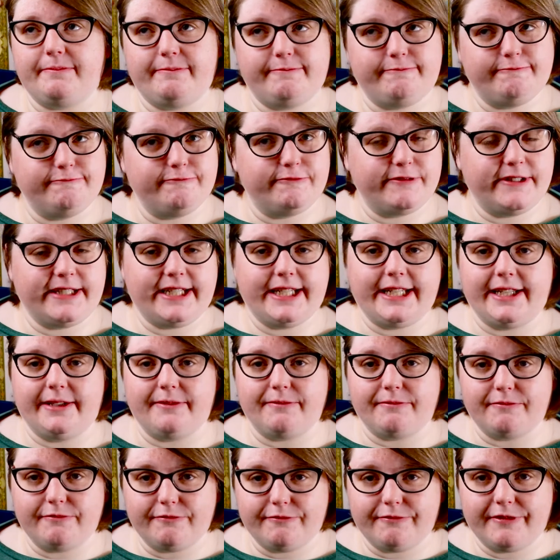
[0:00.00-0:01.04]

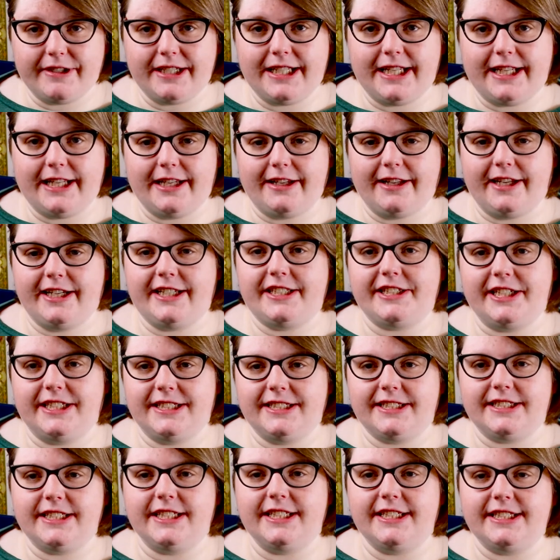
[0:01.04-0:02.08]
really, really liked
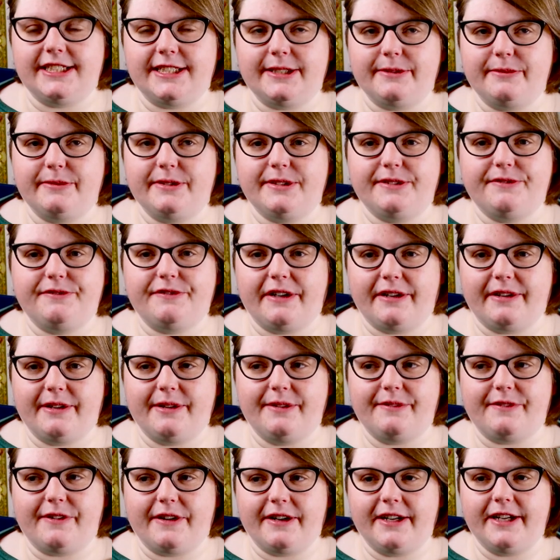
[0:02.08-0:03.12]
Gentes. It was
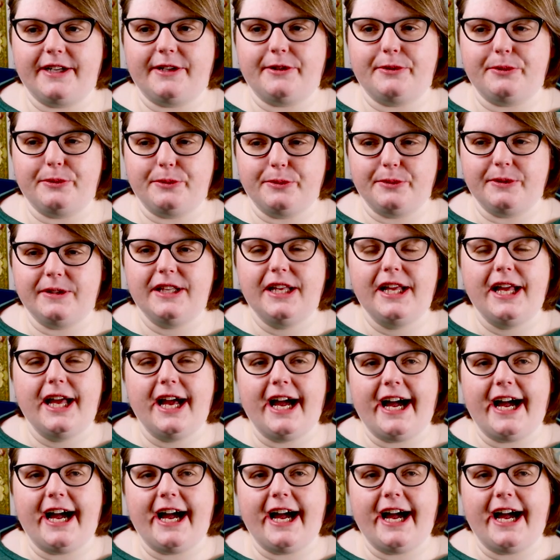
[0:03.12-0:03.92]
very, very cool.